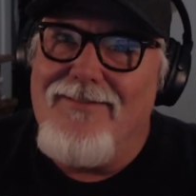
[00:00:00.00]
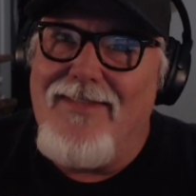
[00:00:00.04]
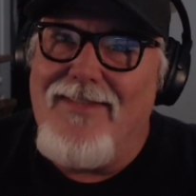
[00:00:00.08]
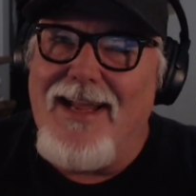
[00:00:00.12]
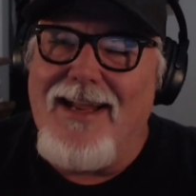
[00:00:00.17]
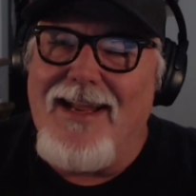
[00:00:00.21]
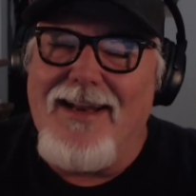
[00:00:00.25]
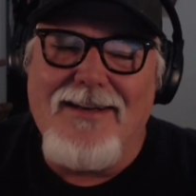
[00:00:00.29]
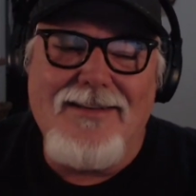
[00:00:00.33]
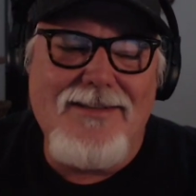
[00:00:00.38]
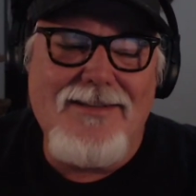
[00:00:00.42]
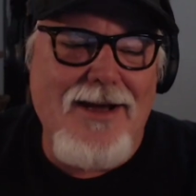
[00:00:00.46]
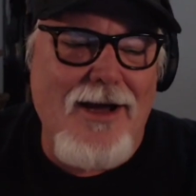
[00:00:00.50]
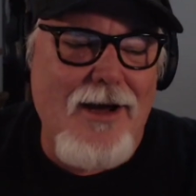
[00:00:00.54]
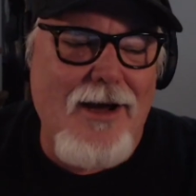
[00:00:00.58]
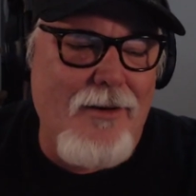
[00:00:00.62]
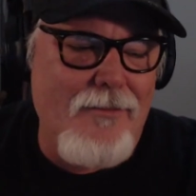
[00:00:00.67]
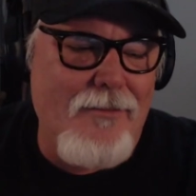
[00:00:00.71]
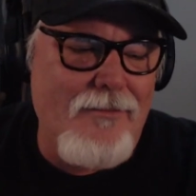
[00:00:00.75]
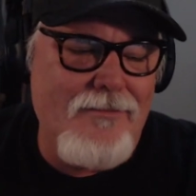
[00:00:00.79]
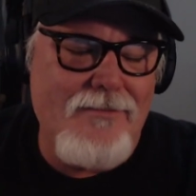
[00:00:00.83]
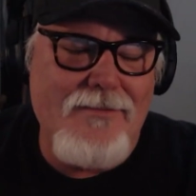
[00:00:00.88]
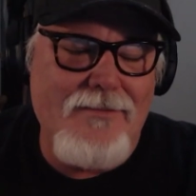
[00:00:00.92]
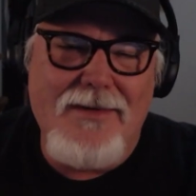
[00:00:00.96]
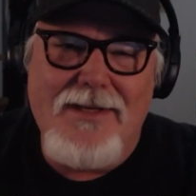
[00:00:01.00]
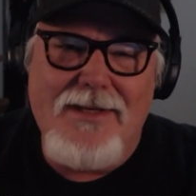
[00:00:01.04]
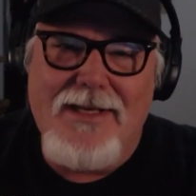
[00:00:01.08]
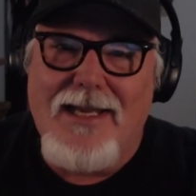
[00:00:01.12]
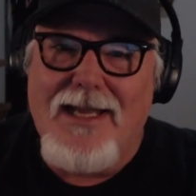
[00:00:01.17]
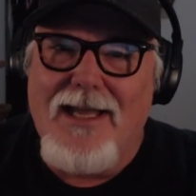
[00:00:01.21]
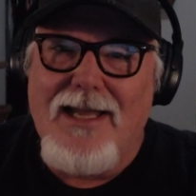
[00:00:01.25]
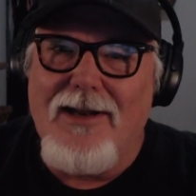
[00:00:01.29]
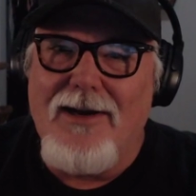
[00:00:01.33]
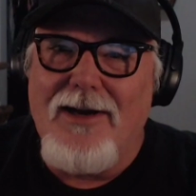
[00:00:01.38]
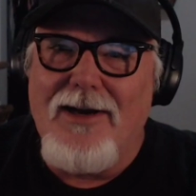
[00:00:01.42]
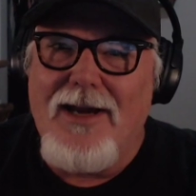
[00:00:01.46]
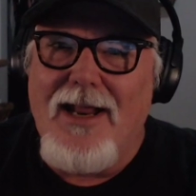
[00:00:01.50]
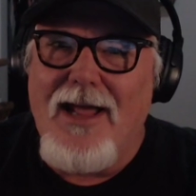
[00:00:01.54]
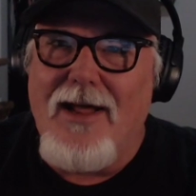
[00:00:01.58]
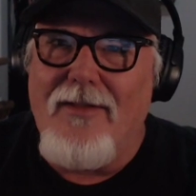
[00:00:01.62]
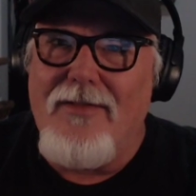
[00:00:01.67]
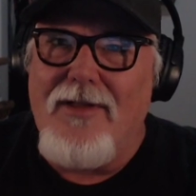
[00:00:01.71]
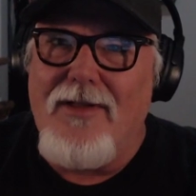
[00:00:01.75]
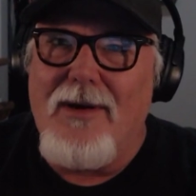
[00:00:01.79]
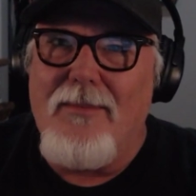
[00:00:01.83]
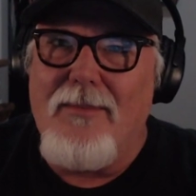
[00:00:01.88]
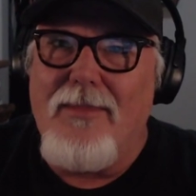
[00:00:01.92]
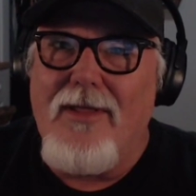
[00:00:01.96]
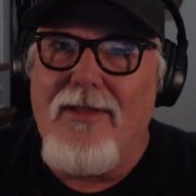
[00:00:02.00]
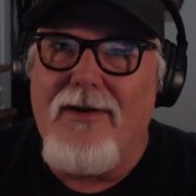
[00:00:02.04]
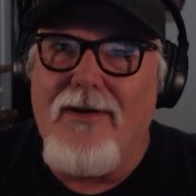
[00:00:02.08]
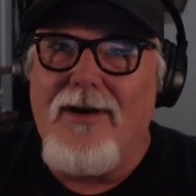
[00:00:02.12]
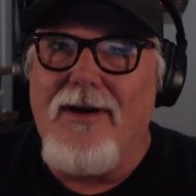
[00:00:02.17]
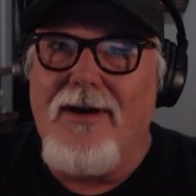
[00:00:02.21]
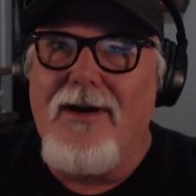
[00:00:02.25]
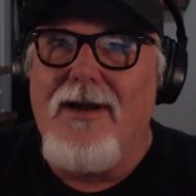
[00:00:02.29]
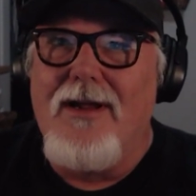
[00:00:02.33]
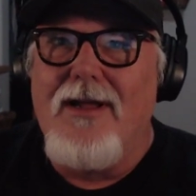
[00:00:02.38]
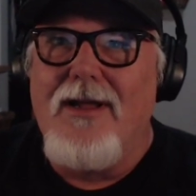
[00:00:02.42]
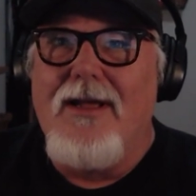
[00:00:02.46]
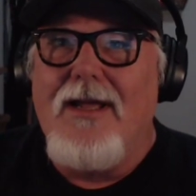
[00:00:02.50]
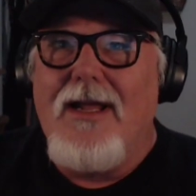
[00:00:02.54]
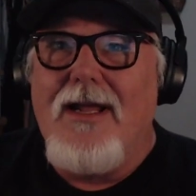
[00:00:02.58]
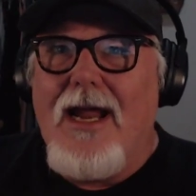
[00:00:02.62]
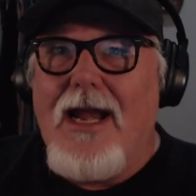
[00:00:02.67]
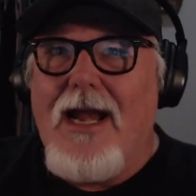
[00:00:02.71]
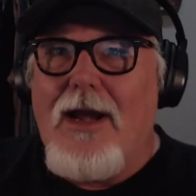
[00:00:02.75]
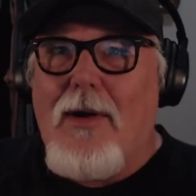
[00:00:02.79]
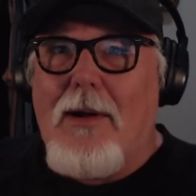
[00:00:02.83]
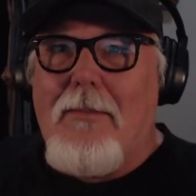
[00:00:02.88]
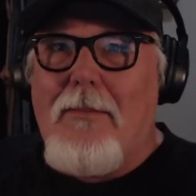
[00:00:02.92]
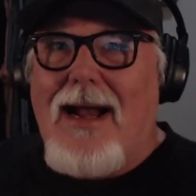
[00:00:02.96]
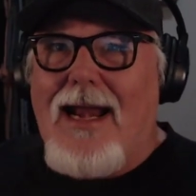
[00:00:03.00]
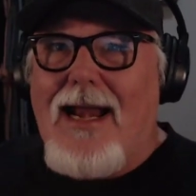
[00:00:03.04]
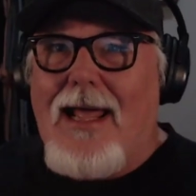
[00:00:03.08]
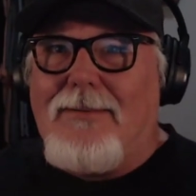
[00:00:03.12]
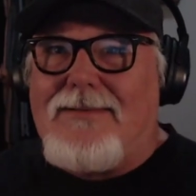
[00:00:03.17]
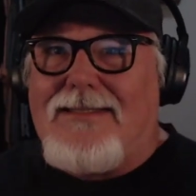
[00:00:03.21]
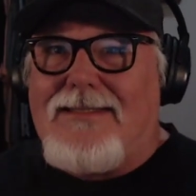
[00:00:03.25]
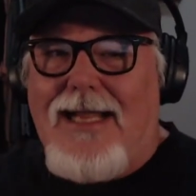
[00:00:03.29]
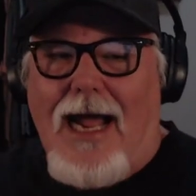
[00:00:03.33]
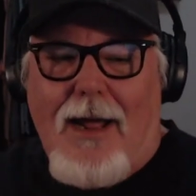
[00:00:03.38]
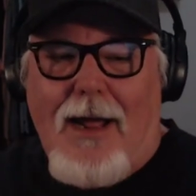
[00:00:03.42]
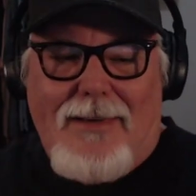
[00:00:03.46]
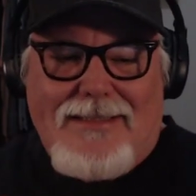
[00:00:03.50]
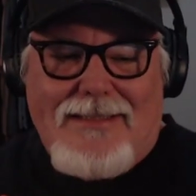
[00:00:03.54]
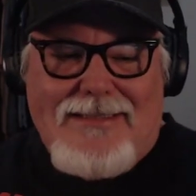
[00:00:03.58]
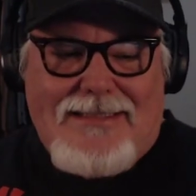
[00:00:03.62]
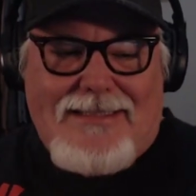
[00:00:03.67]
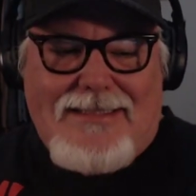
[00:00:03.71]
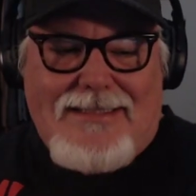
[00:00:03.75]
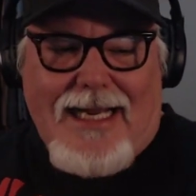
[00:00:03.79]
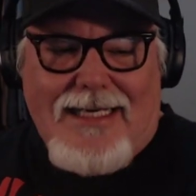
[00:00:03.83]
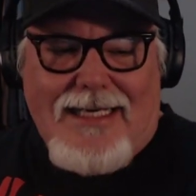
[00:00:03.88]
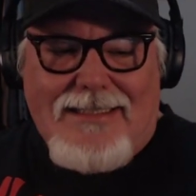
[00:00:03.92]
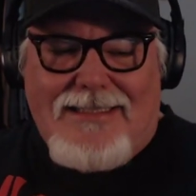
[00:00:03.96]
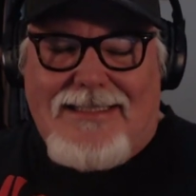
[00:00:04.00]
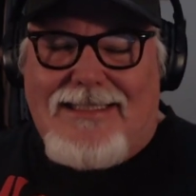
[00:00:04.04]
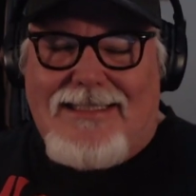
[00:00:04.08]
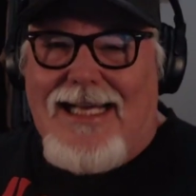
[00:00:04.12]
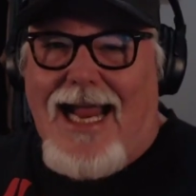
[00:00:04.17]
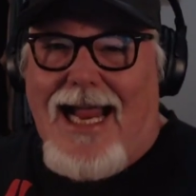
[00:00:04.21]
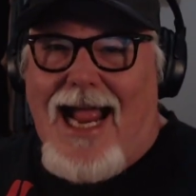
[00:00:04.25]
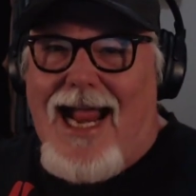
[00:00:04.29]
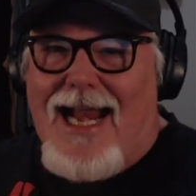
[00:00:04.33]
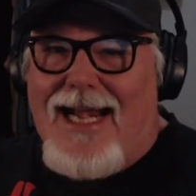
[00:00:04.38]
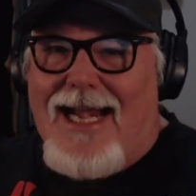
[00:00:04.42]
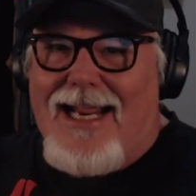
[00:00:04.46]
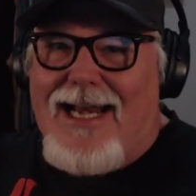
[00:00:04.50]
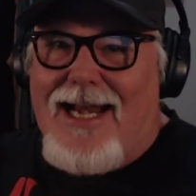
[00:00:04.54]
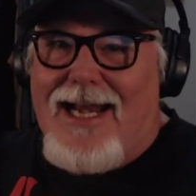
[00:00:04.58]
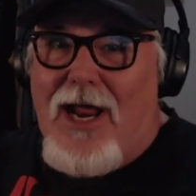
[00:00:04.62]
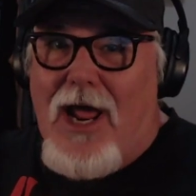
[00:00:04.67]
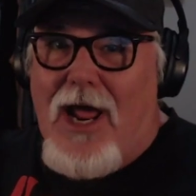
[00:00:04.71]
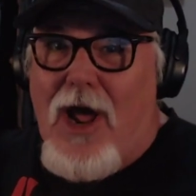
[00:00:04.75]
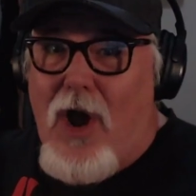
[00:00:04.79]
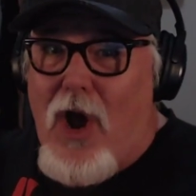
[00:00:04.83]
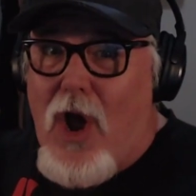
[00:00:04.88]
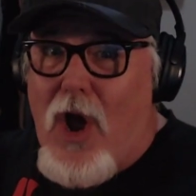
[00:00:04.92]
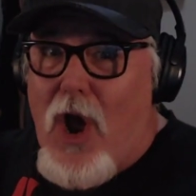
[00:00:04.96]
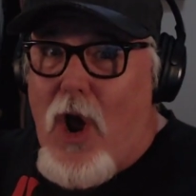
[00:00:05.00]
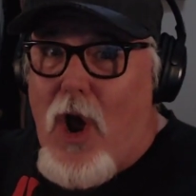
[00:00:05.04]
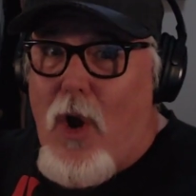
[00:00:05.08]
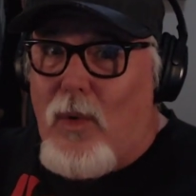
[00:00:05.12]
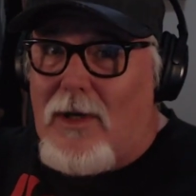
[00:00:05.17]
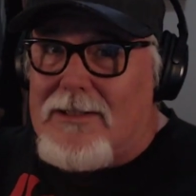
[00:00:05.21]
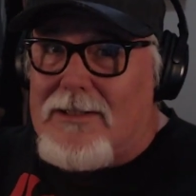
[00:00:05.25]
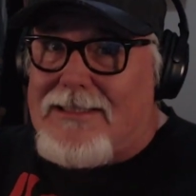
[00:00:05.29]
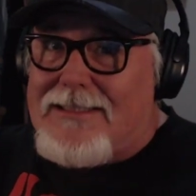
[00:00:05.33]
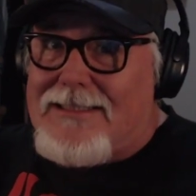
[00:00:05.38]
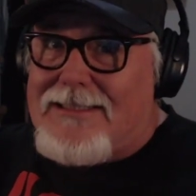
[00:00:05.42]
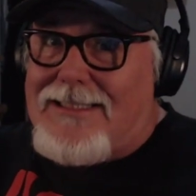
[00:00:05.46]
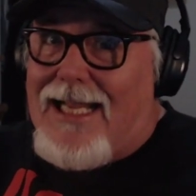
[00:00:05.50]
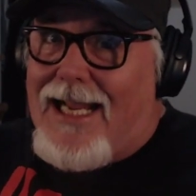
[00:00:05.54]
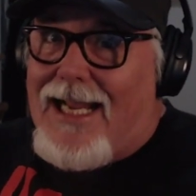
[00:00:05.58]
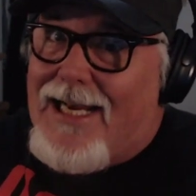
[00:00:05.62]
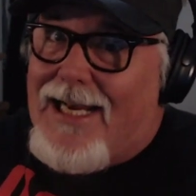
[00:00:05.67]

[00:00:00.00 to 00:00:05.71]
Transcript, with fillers: Man, Tom, killing it out there, brother. Anyway, my name's Thomas Sunshine, and we'll see you